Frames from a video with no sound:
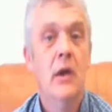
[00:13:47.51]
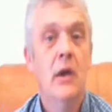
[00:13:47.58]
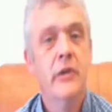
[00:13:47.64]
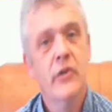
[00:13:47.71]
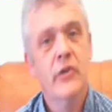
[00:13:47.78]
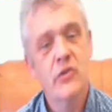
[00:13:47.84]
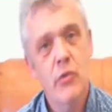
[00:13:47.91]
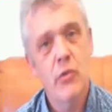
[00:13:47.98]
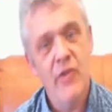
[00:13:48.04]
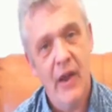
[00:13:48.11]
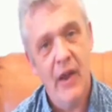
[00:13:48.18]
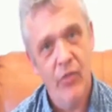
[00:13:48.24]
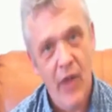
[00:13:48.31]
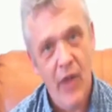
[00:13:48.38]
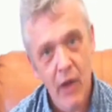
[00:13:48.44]
And of course we've
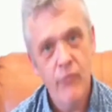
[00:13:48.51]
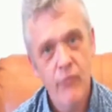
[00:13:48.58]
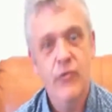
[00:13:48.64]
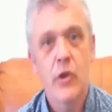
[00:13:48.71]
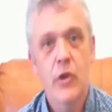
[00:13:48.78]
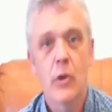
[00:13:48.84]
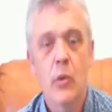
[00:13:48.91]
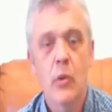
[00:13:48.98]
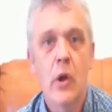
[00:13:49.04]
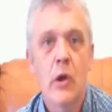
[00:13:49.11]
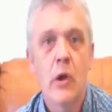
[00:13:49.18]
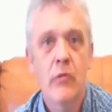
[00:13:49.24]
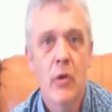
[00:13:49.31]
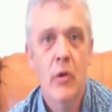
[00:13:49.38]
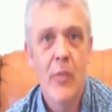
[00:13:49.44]
had that view
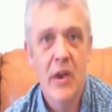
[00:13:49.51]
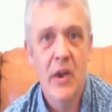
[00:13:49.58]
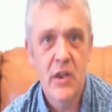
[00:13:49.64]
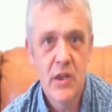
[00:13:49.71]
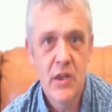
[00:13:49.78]
for many